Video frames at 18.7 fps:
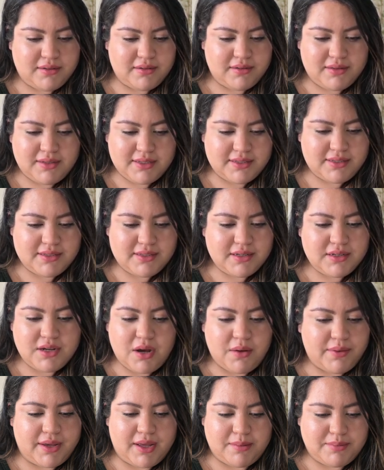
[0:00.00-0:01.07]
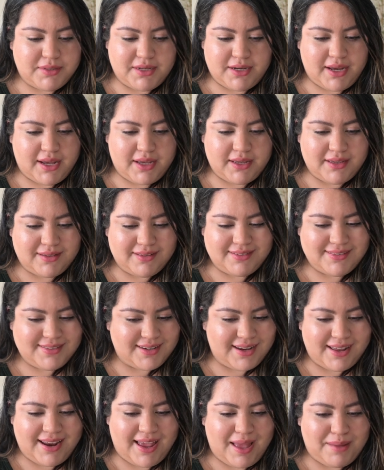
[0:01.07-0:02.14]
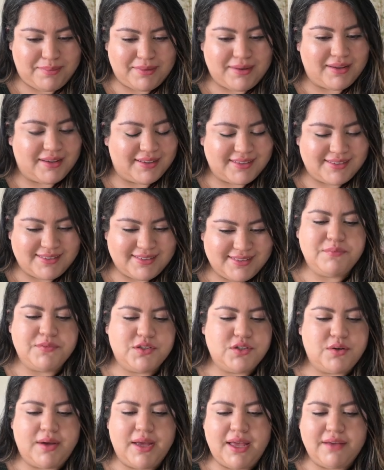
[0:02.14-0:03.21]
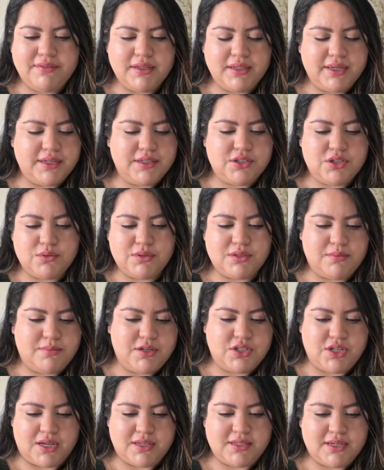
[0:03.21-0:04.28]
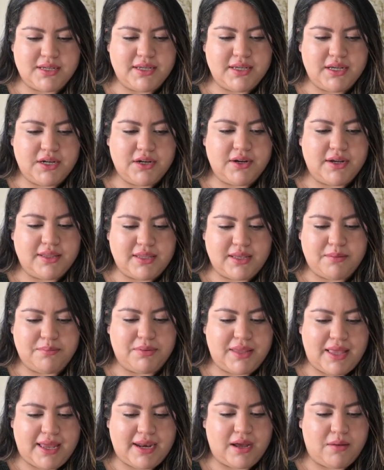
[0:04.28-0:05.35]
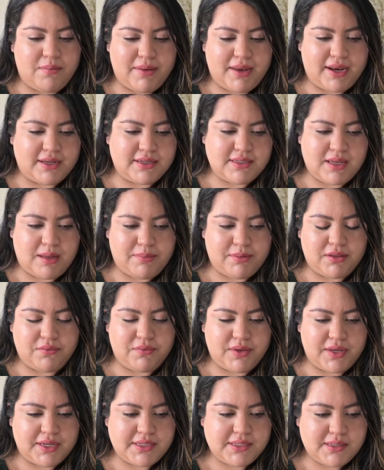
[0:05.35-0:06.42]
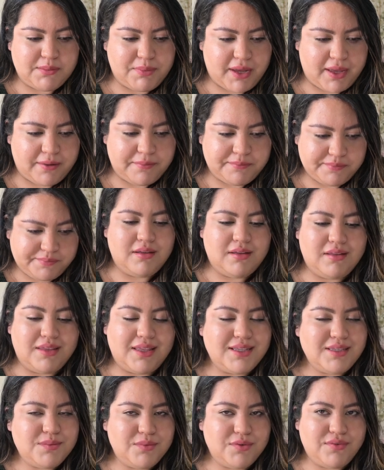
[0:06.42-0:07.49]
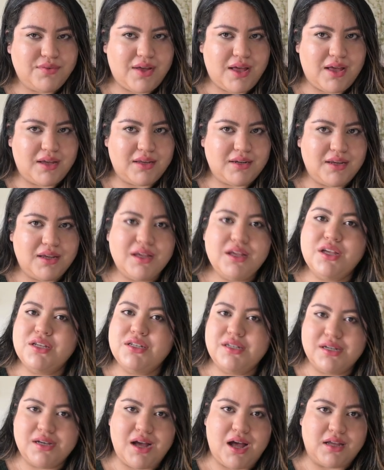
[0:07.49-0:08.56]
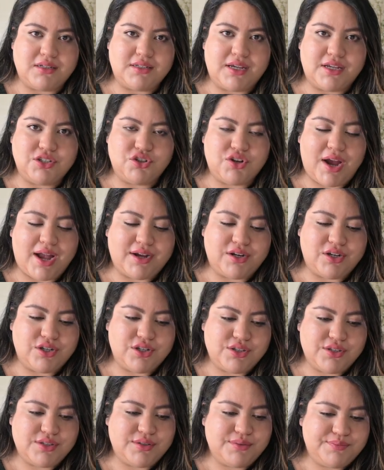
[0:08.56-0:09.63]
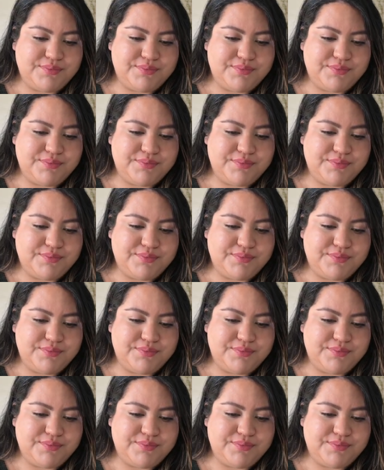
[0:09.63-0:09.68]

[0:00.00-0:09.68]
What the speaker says: This isn't going up today. It's not happening. So I have to like do some adjusting here and then plan out my next couple of weeks. But let's move on to content trackers.